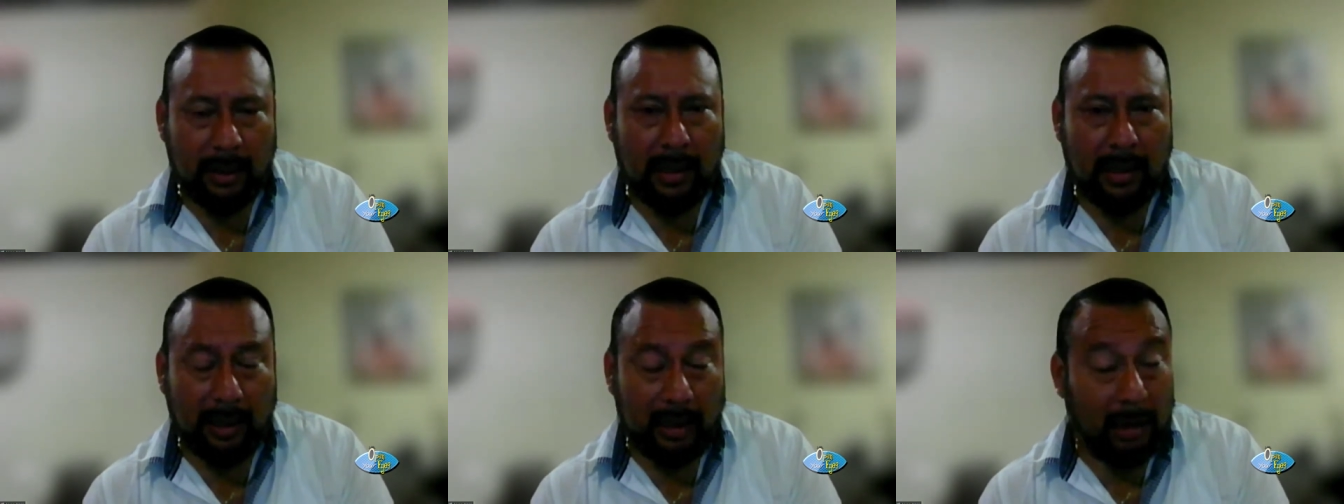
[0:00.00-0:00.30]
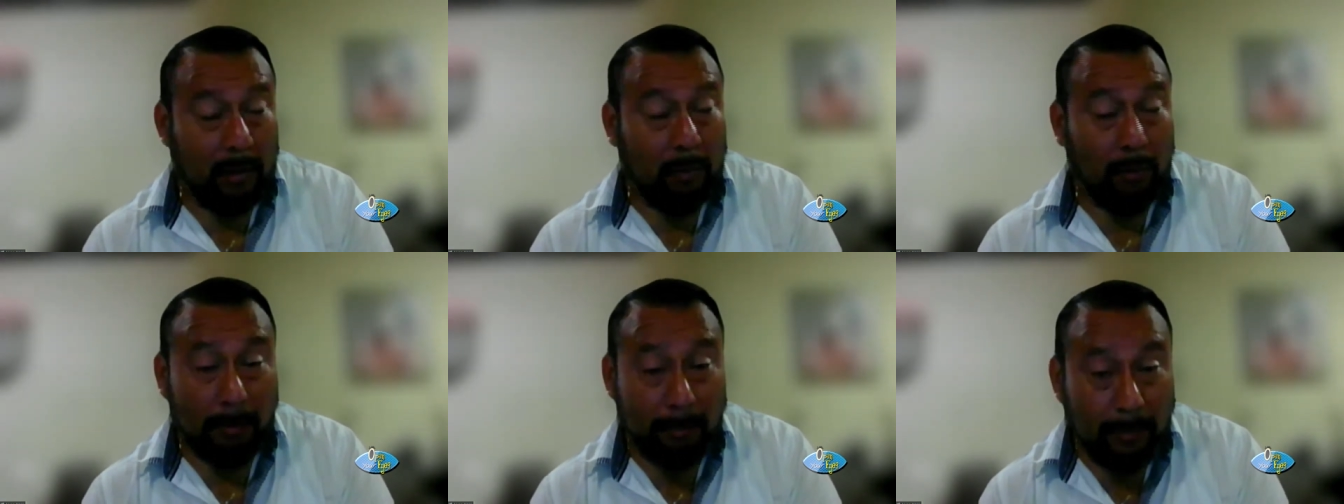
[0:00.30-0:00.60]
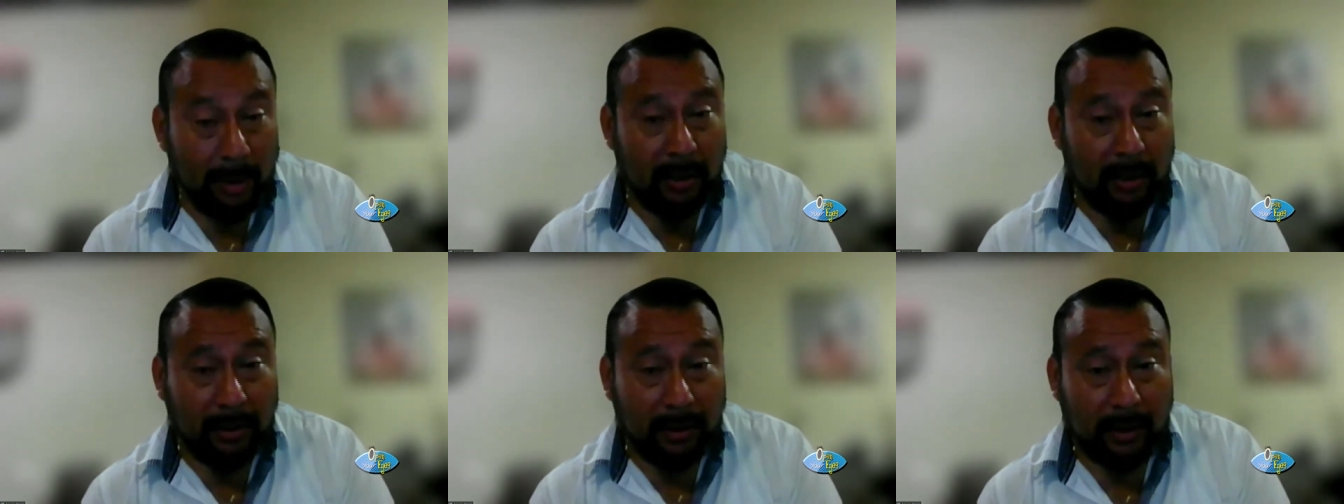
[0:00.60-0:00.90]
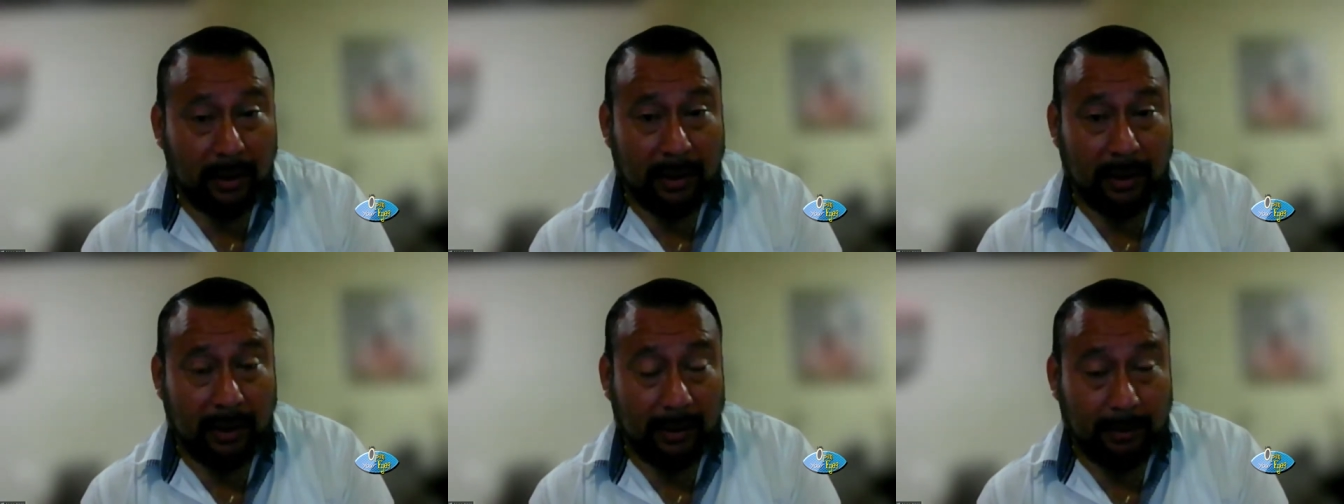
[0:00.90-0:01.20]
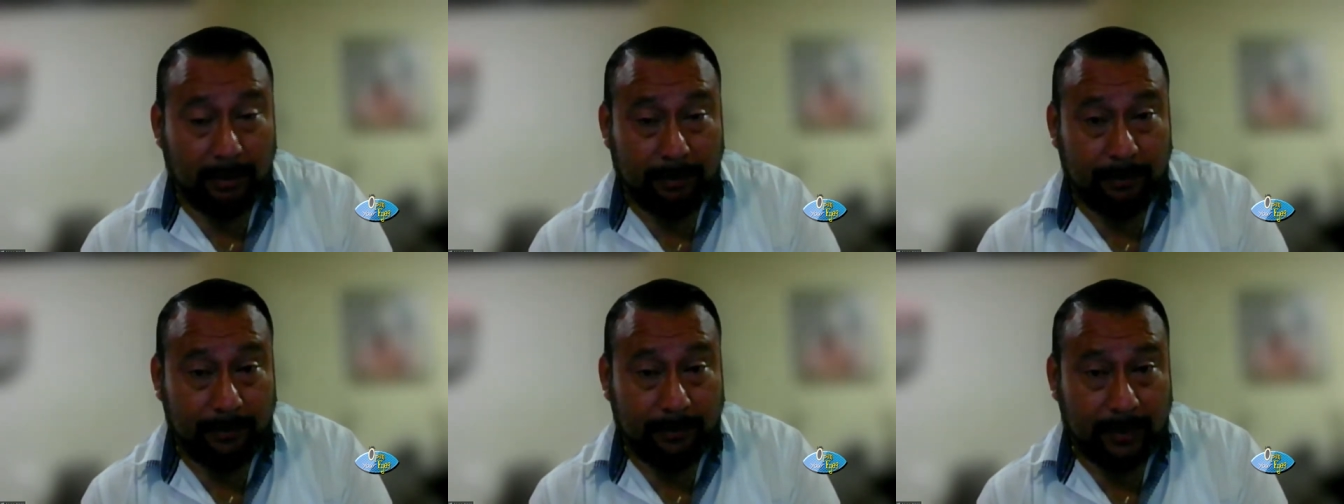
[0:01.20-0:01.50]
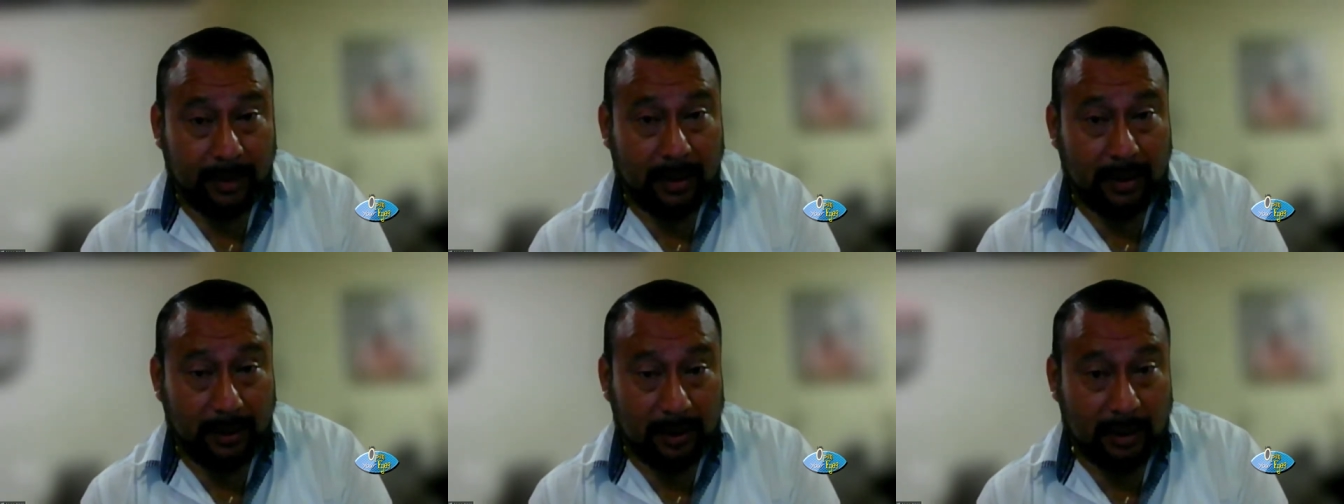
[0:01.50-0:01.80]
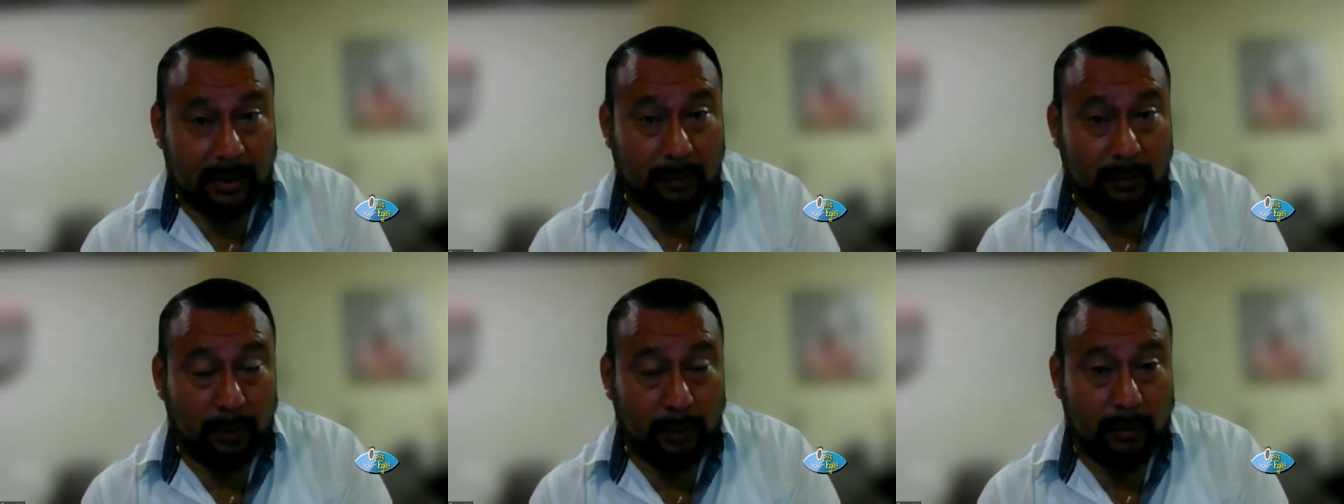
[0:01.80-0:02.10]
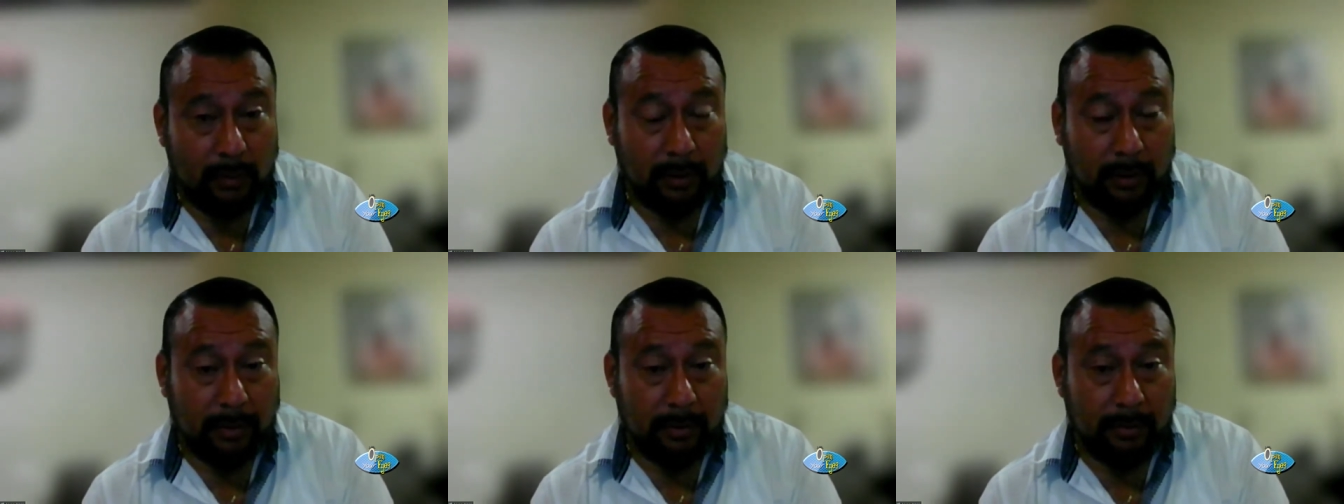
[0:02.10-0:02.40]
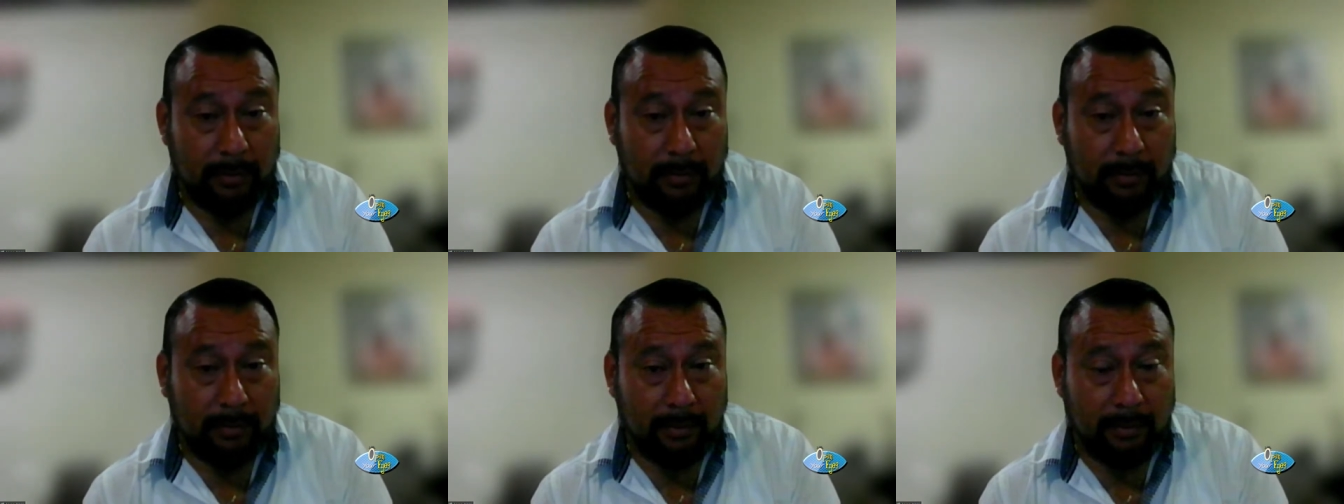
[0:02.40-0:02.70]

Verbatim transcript: Uh, I will meet um, this week with